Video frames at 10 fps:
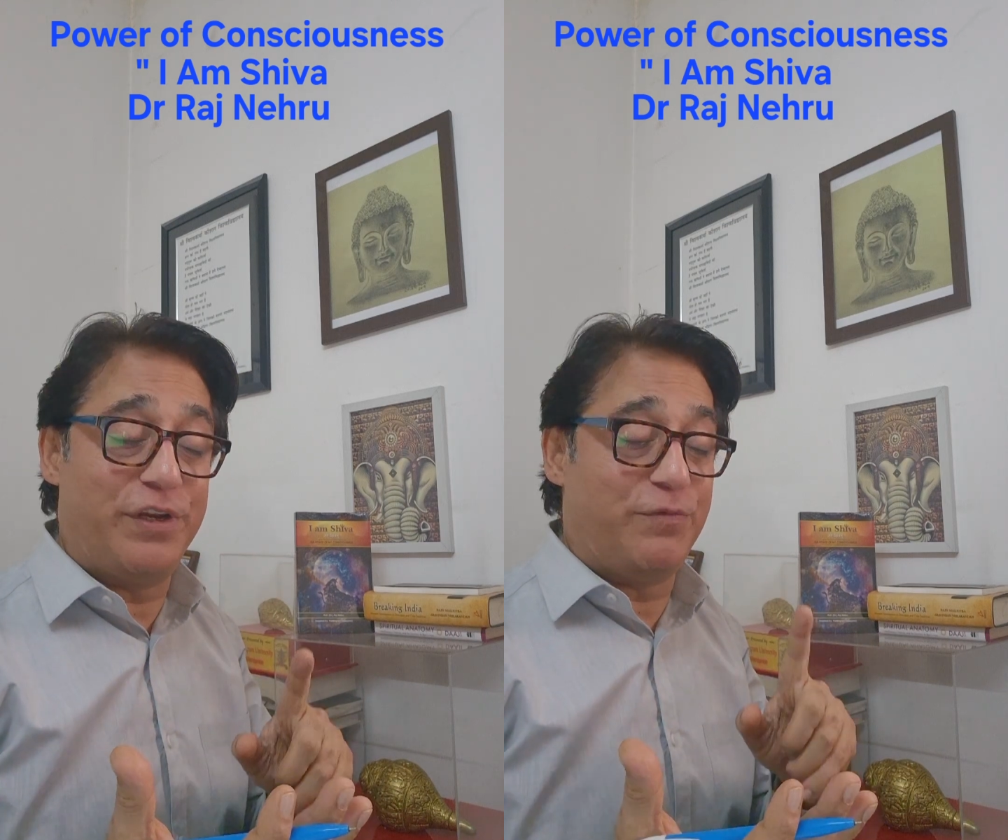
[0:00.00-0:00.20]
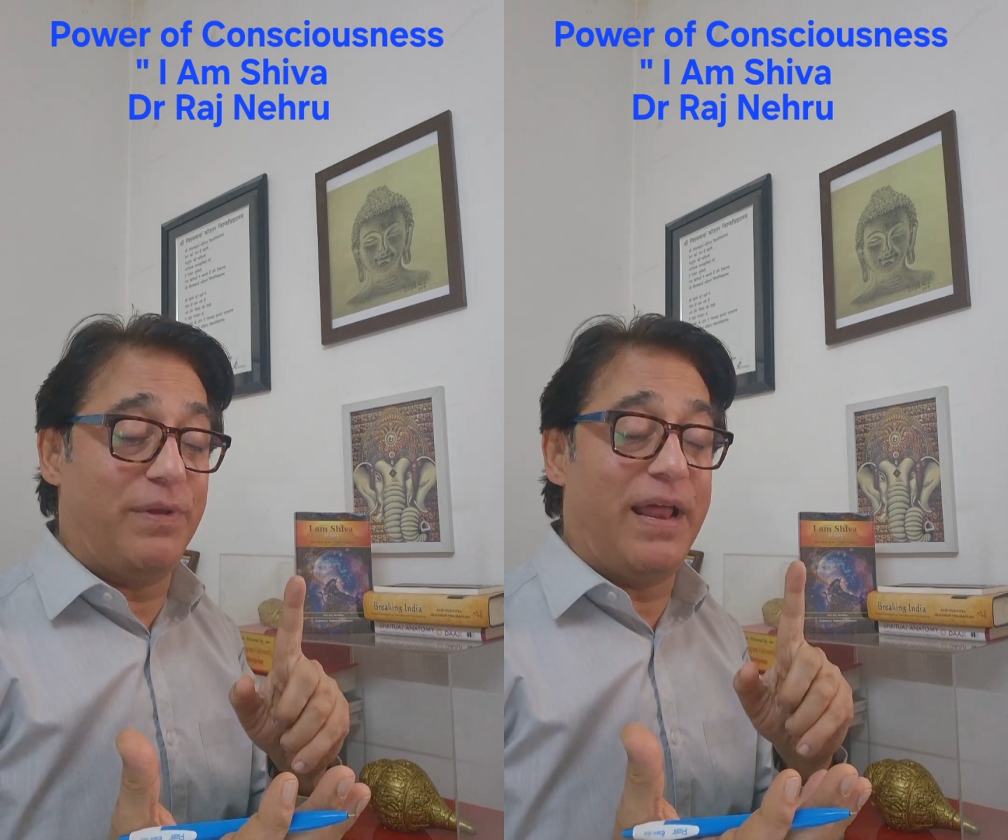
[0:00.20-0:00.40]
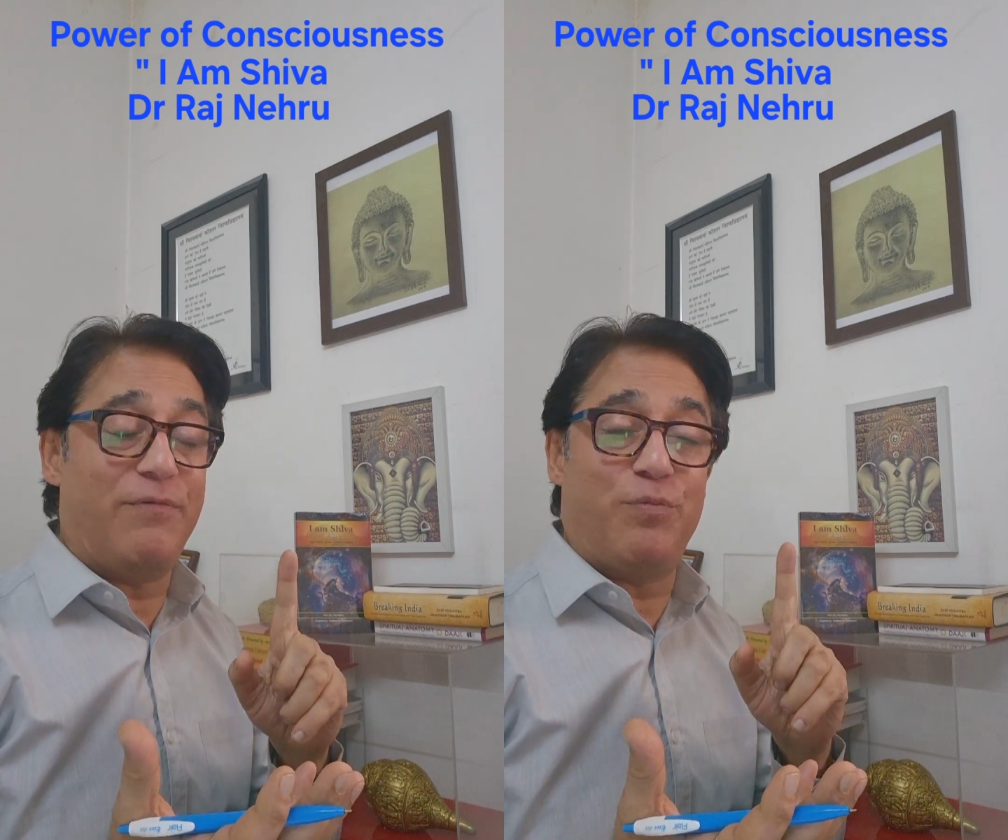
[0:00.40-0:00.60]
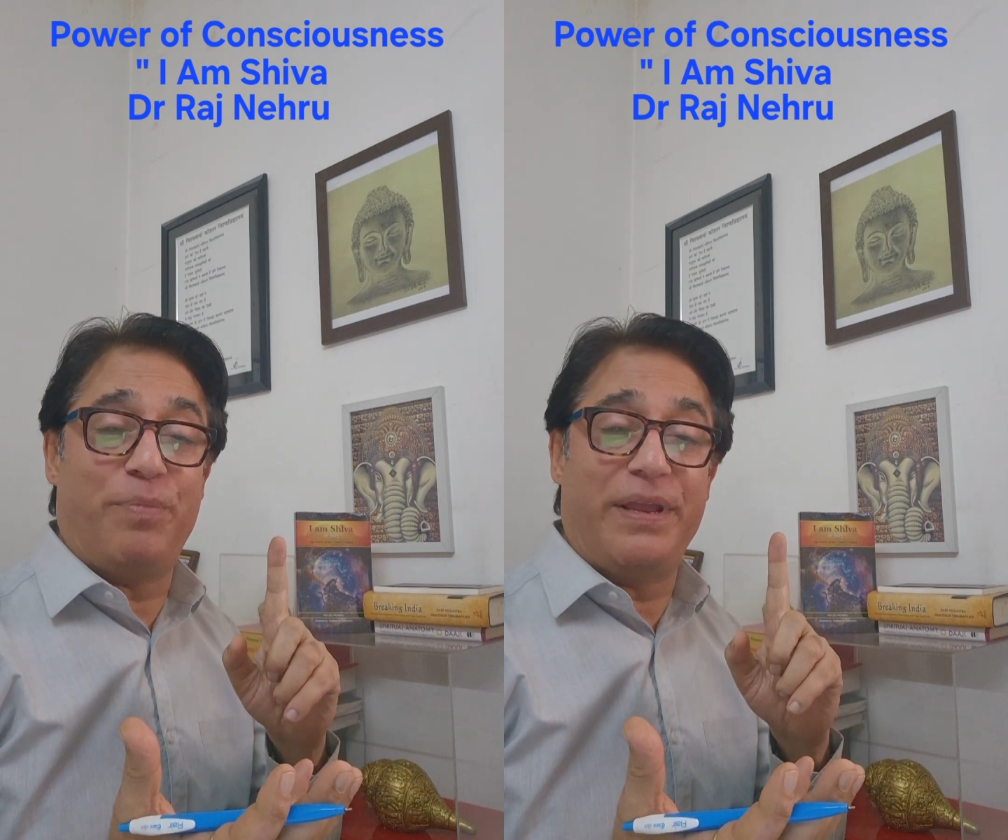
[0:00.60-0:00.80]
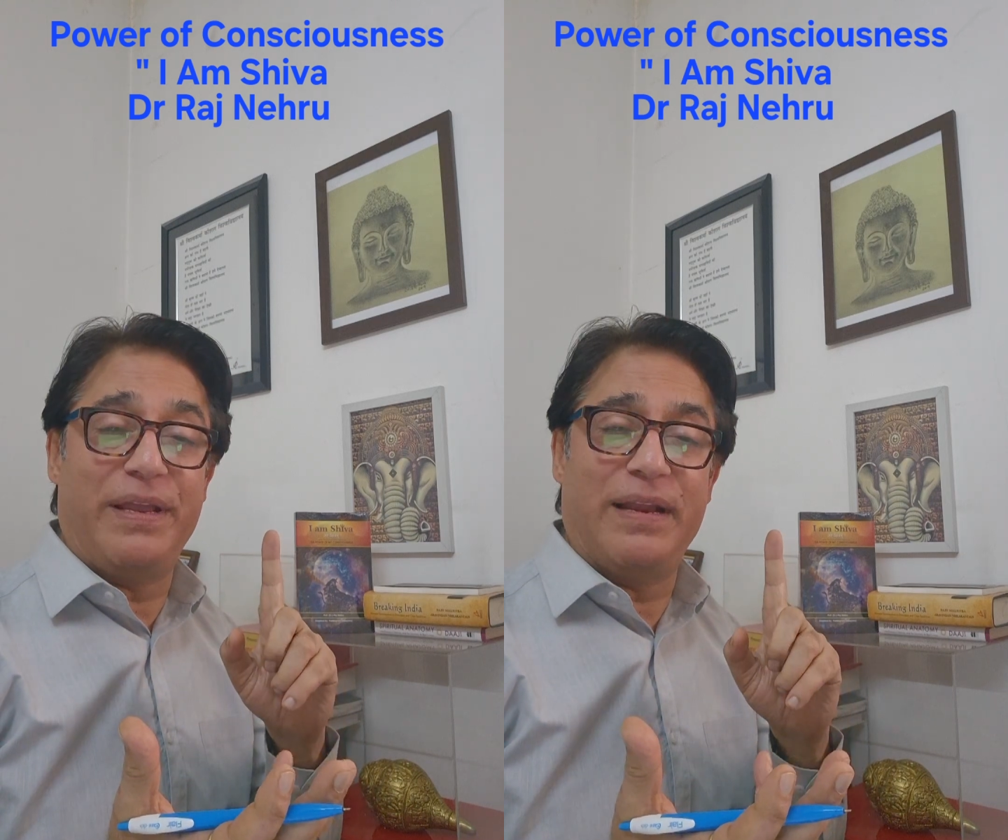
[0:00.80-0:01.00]
It will have to
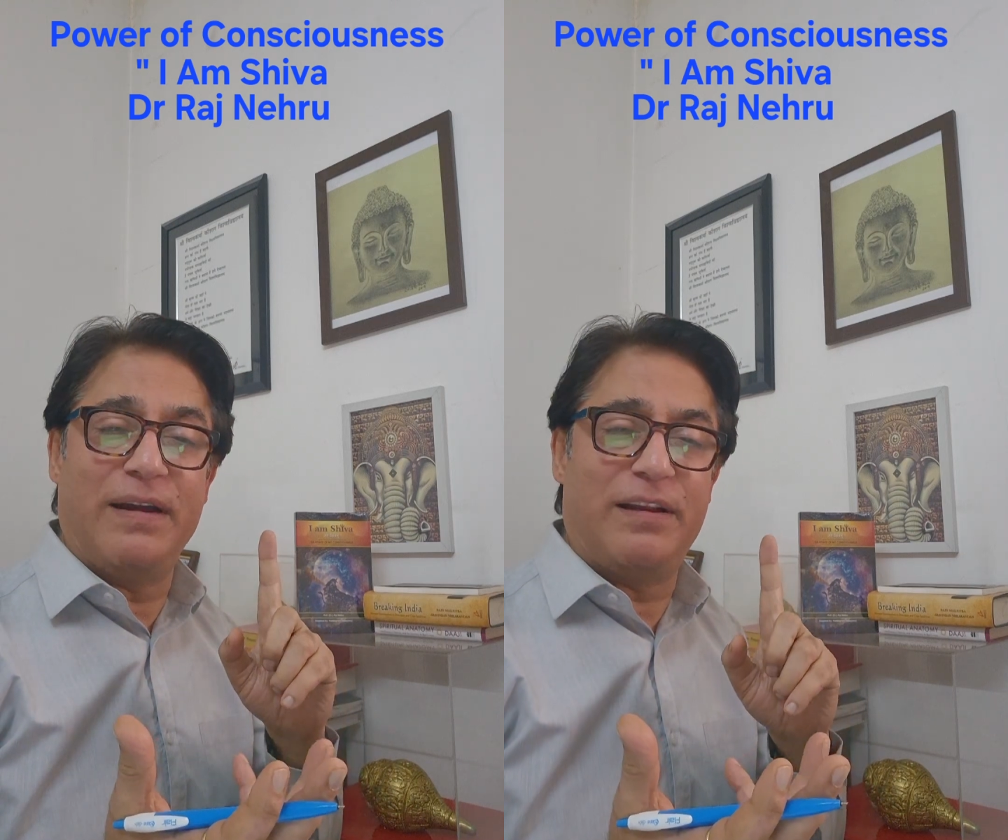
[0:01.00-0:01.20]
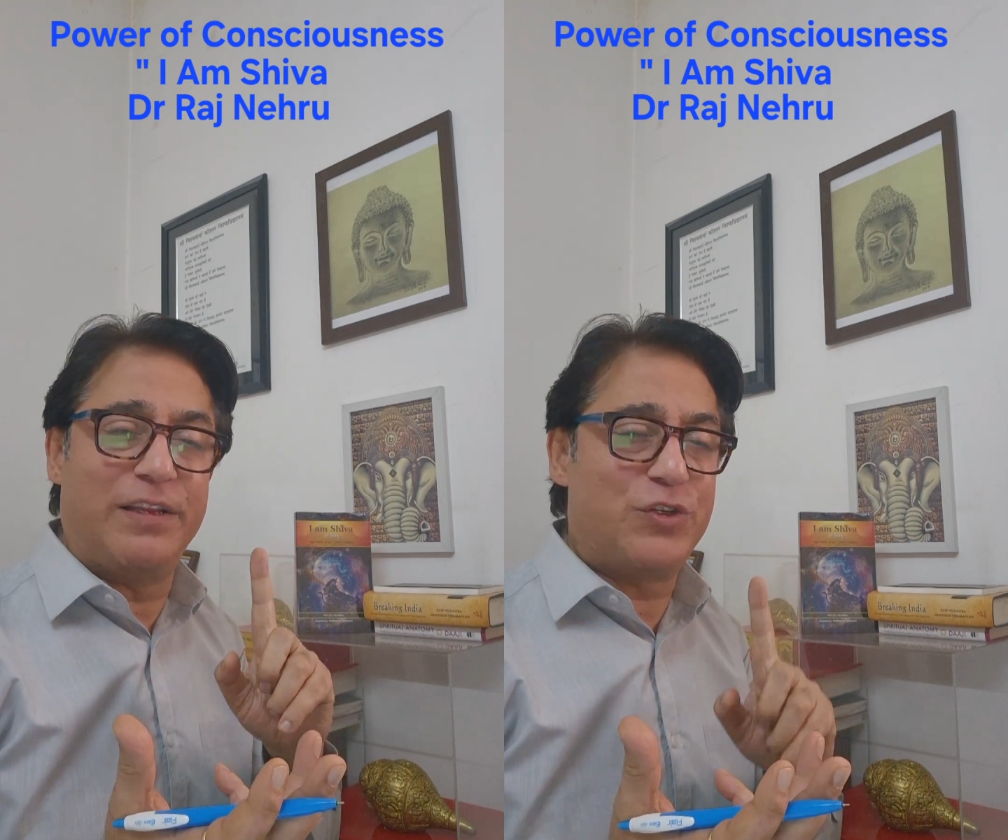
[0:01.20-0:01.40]
be under the